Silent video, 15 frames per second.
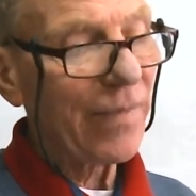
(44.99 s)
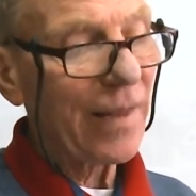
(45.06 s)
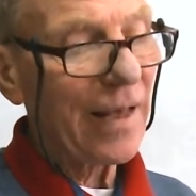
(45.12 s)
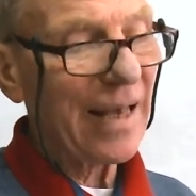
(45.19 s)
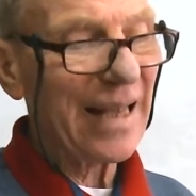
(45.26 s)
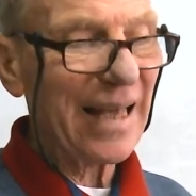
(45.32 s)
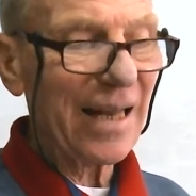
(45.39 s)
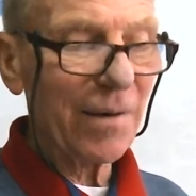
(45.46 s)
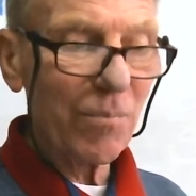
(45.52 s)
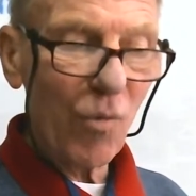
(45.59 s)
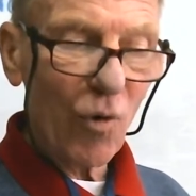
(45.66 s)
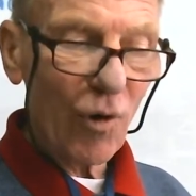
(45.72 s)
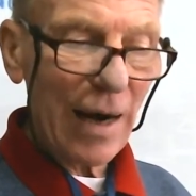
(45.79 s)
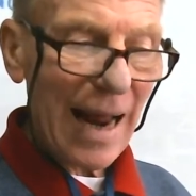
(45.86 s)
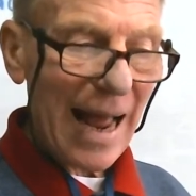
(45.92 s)
and get a
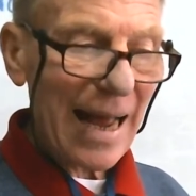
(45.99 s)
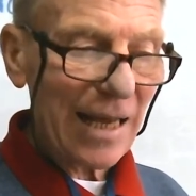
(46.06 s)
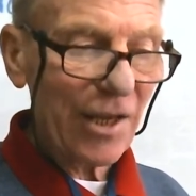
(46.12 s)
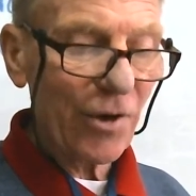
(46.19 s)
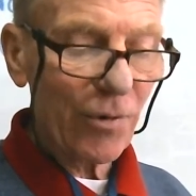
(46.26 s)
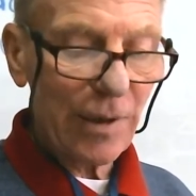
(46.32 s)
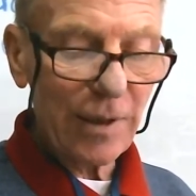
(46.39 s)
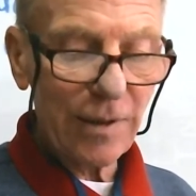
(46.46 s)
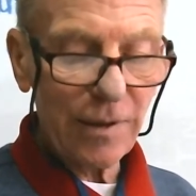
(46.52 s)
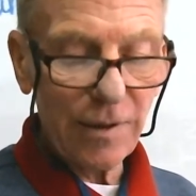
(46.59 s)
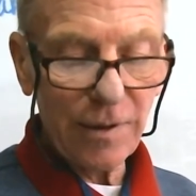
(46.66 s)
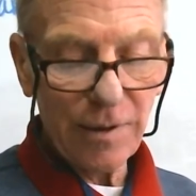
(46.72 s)
more accurate